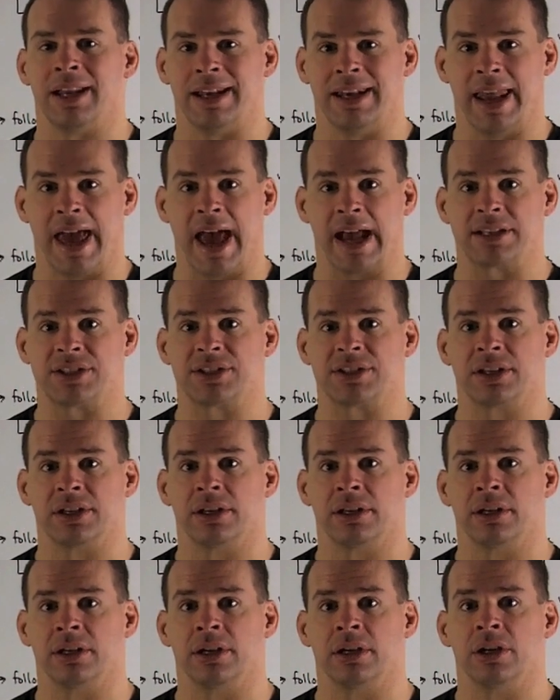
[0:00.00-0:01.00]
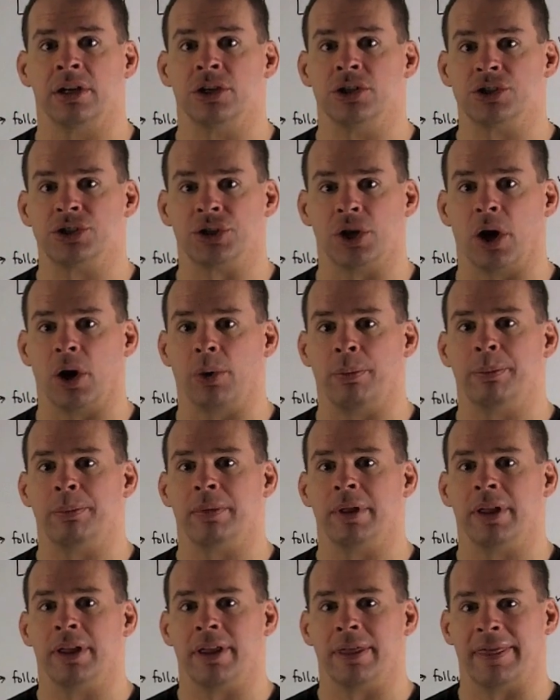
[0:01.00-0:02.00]
Next, show
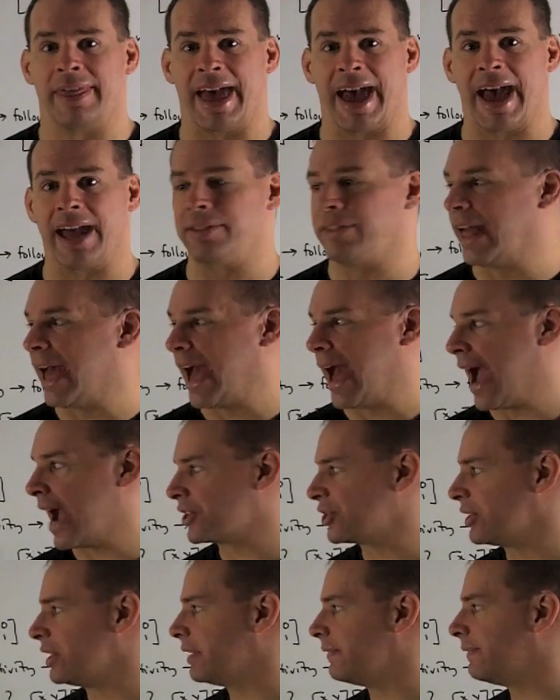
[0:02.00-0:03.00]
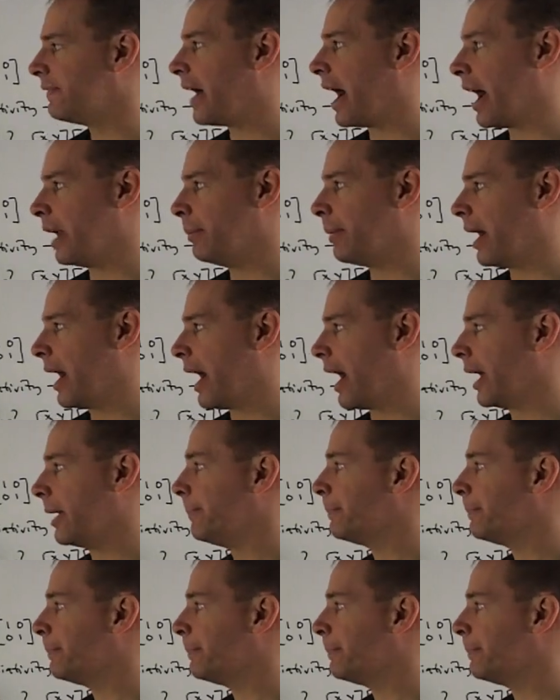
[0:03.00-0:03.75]
that the action defined by,